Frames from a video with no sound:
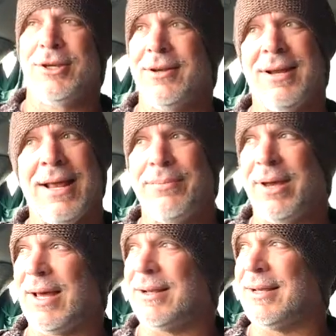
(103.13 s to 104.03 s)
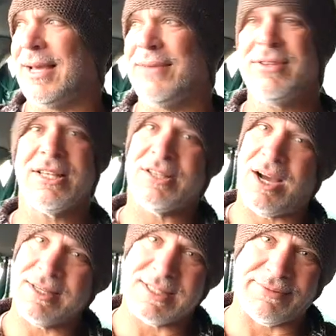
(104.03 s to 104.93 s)
good and bad. Even the
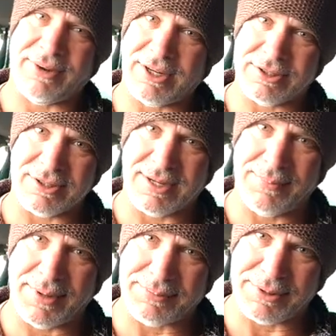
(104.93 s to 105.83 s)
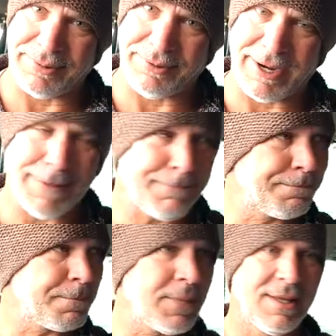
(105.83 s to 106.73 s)
toxic fuckers are coming up to me, right?
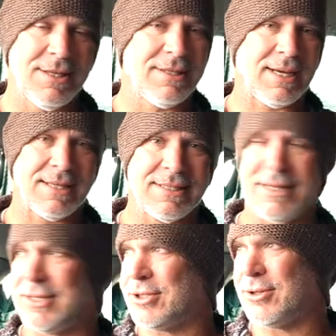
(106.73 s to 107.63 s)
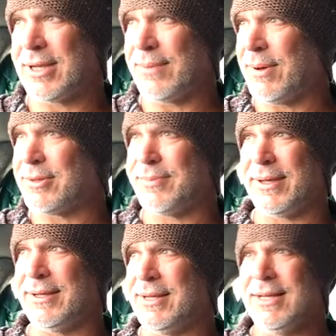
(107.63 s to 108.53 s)
Like I said, this dude came up to
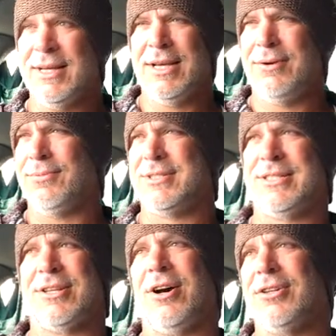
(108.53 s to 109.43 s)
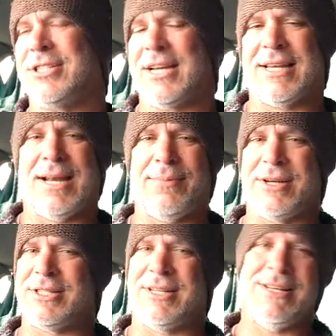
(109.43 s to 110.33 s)
me, was just all checking out
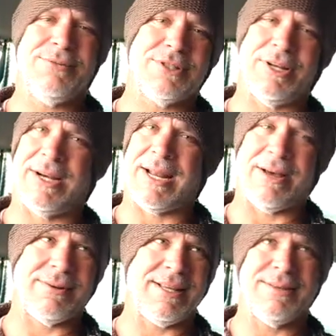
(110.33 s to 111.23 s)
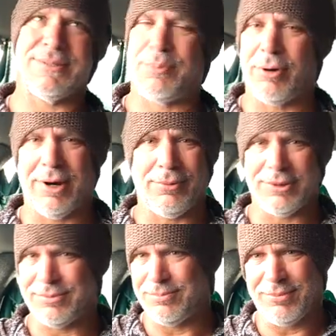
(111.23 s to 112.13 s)
my shit, and he was hooded out. His boy
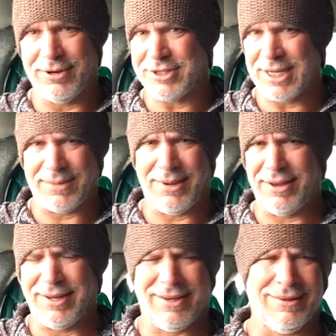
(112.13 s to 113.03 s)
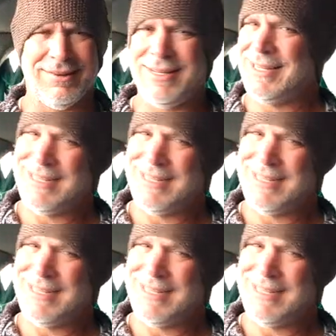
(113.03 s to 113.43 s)
was, they're checking me out on the hill.